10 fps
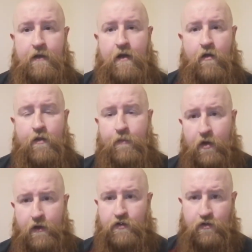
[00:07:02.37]
on the
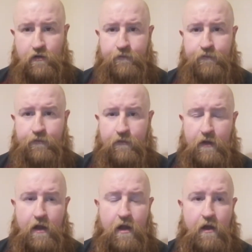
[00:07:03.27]
boys,
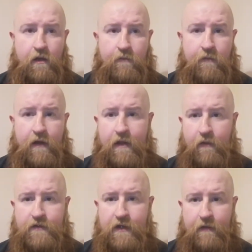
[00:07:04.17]
um, and that
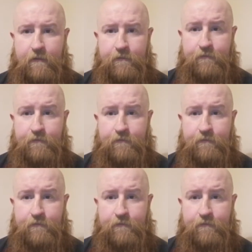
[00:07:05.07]
was it.